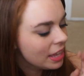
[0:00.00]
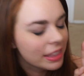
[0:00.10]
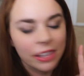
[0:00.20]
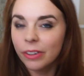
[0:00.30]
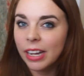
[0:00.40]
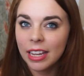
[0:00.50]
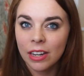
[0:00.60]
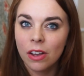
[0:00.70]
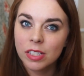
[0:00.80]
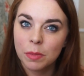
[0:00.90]
The internet
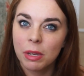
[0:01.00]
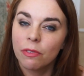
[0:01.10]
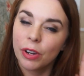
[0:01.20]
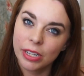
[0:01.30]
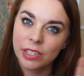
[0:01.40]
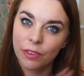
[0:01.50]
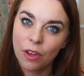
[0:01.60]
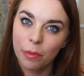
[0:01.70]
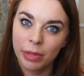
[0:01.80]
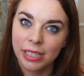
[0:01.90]
can also be a very
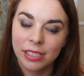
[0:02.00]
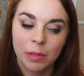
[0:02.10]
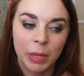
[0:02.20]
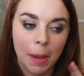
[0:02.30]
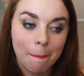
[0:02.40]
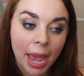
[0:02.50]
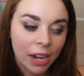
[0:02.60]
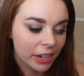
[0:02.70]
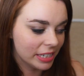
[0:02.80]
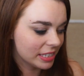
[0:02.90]
difficult place to be a
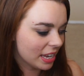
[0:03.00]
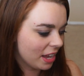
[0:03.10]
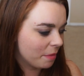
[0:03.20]
parent,